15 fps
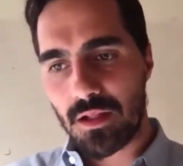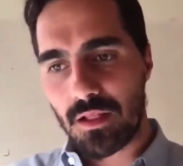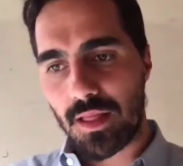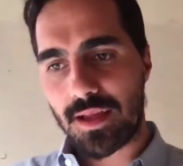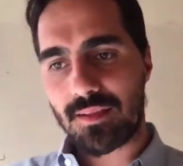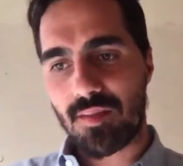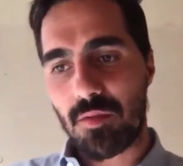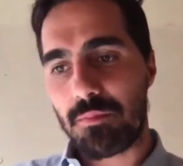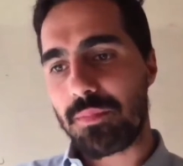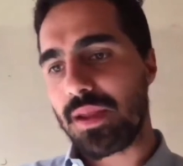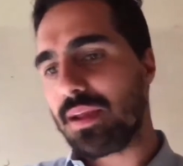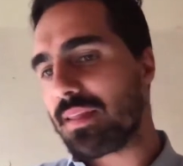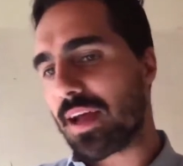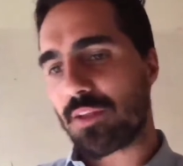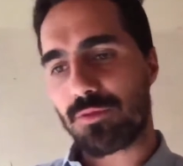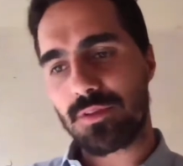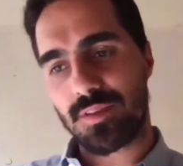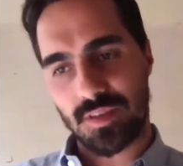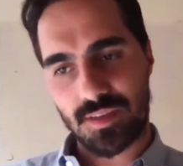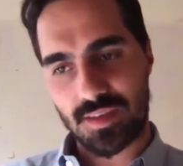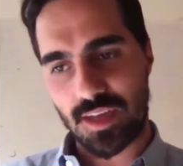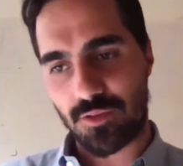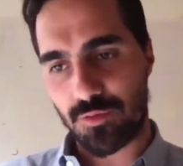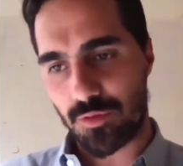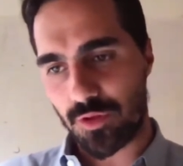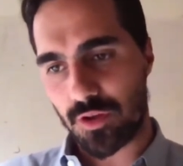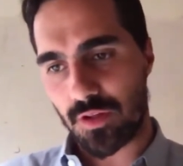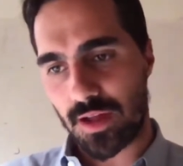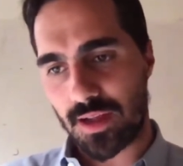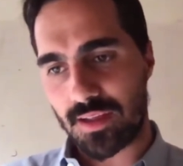Like, to me, that's what success would
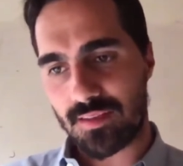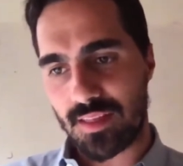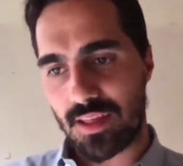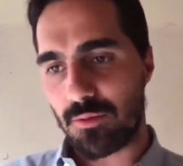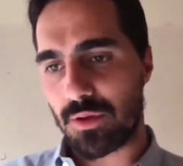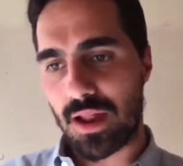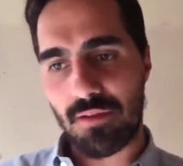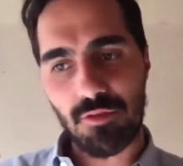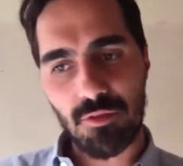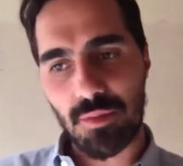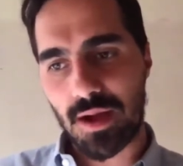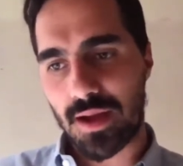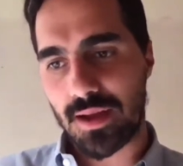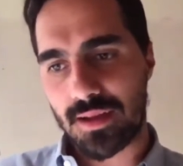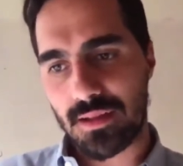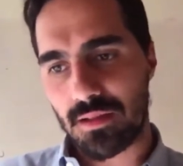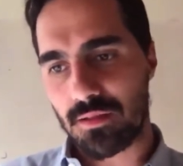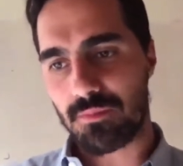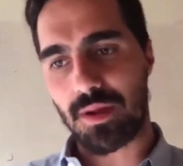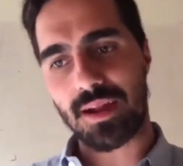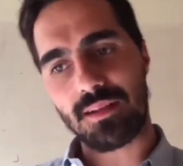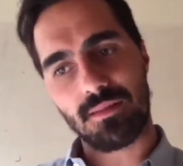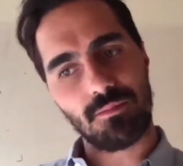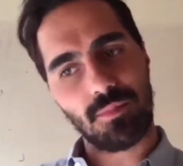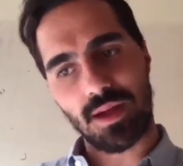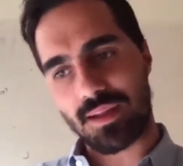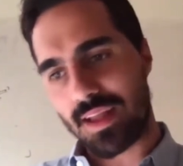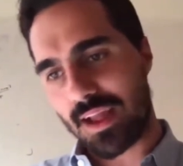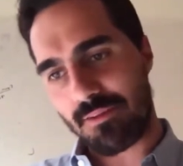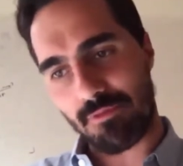look like, is that whenever my
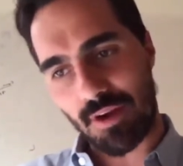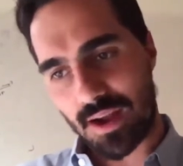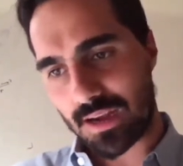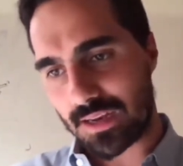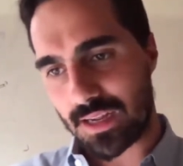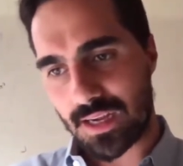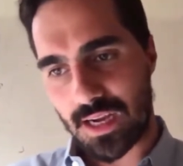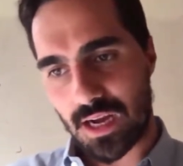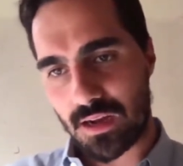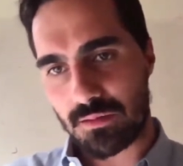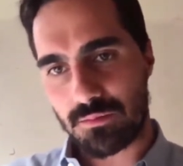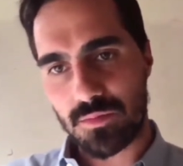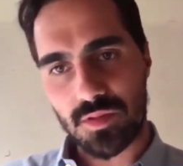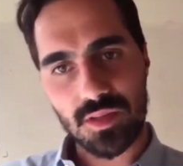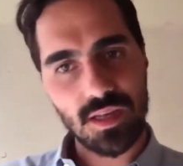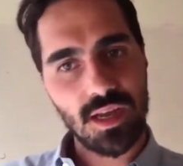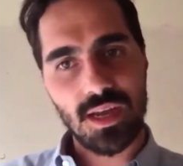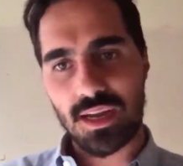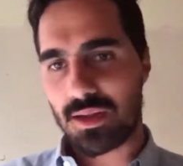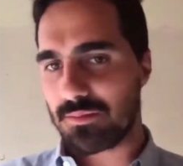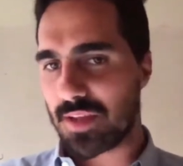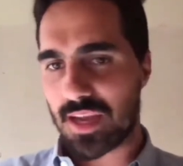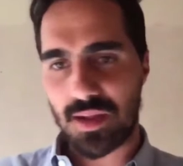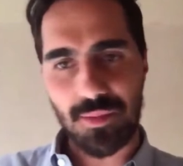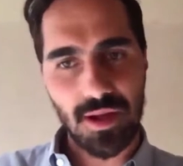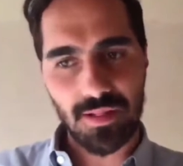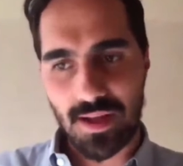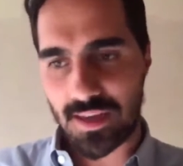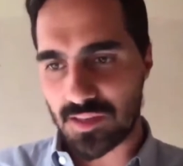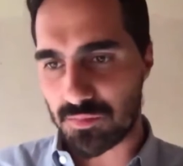day of reckoning comes, I'm taking my
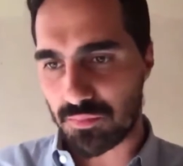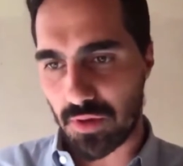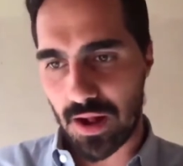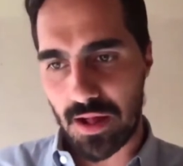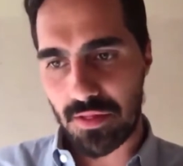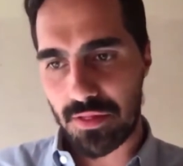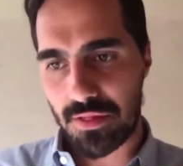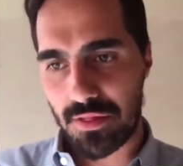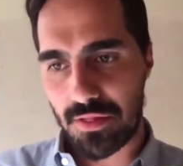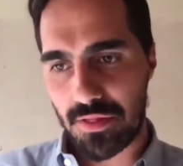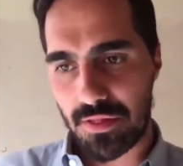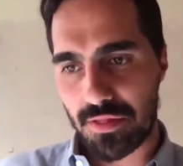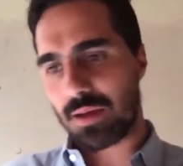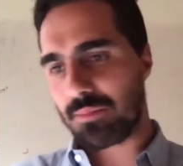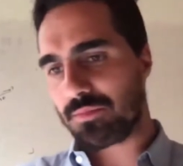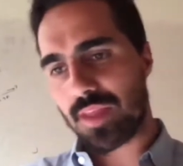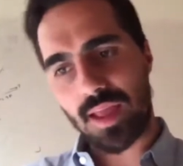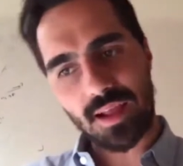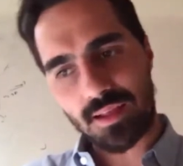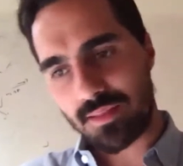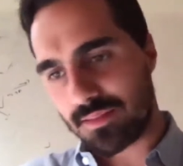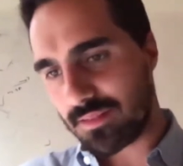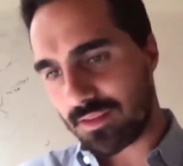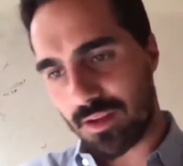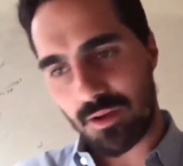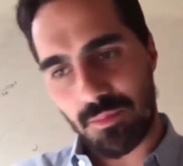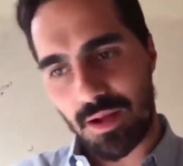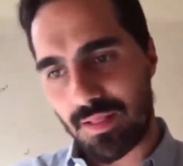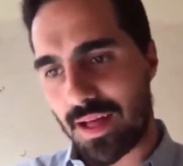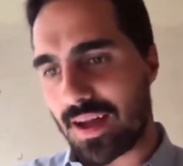last breath, I'm taking,
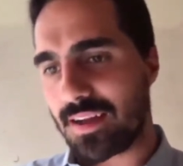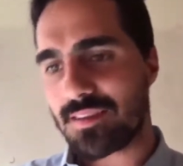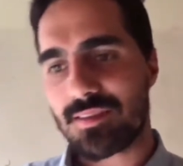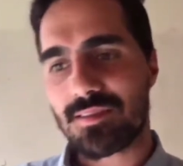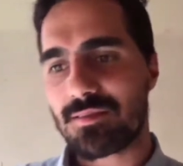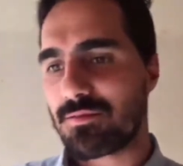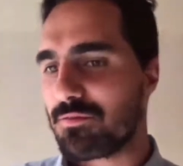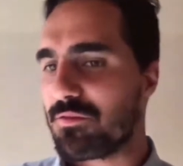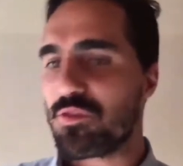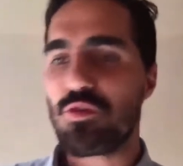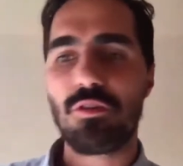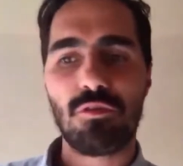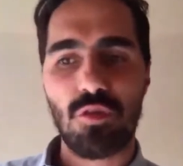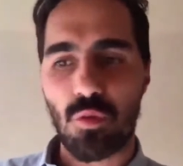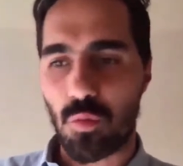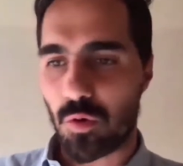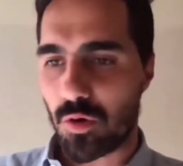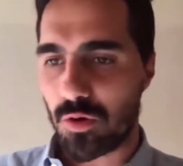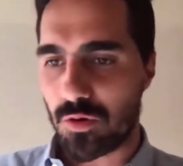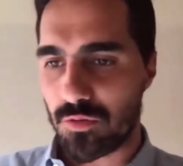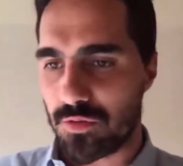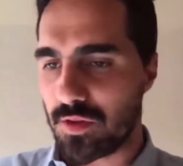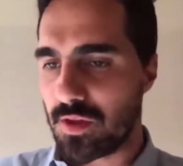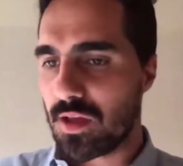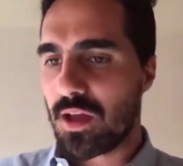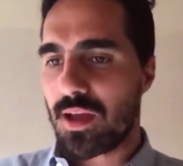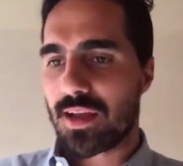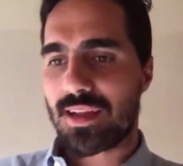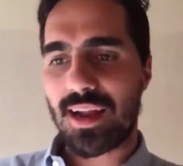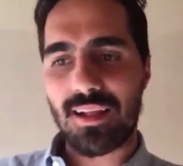my last view of the world,
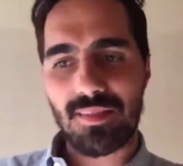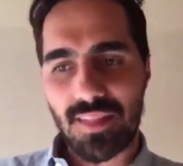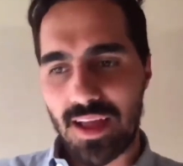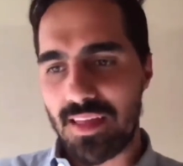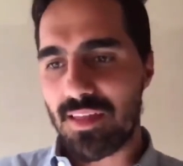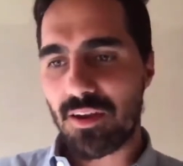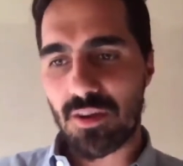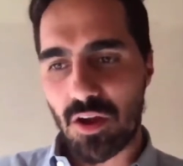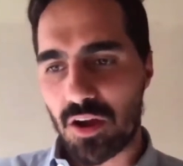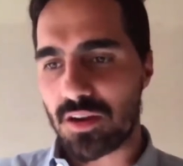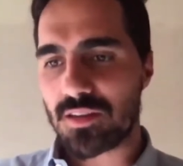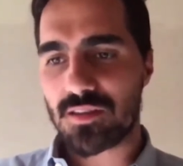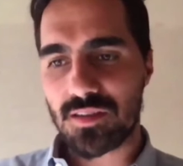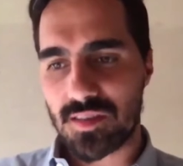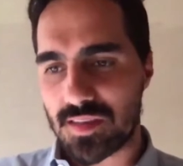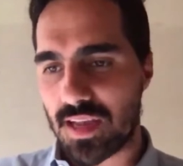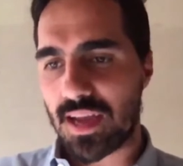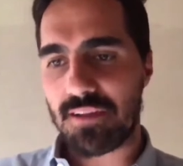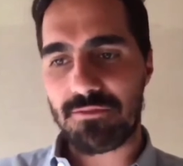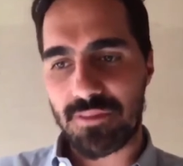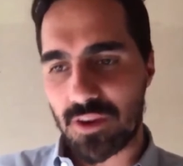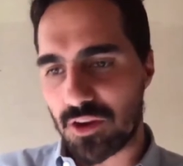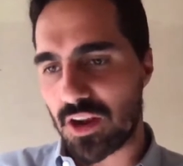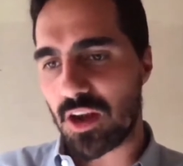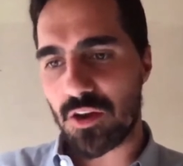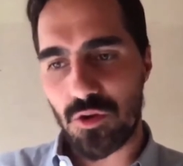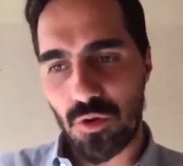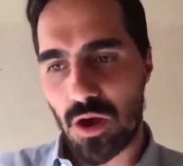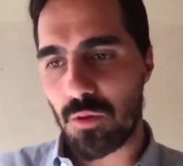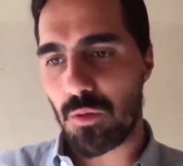can I lay there and honestly say I figured out
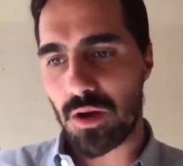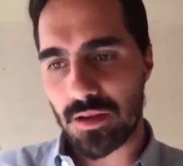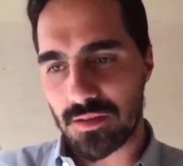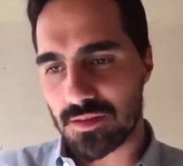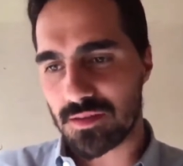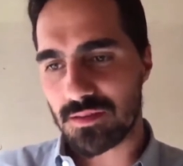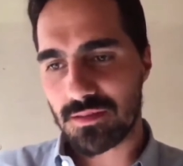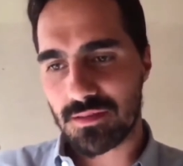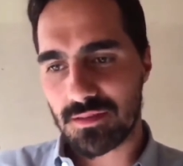who I was,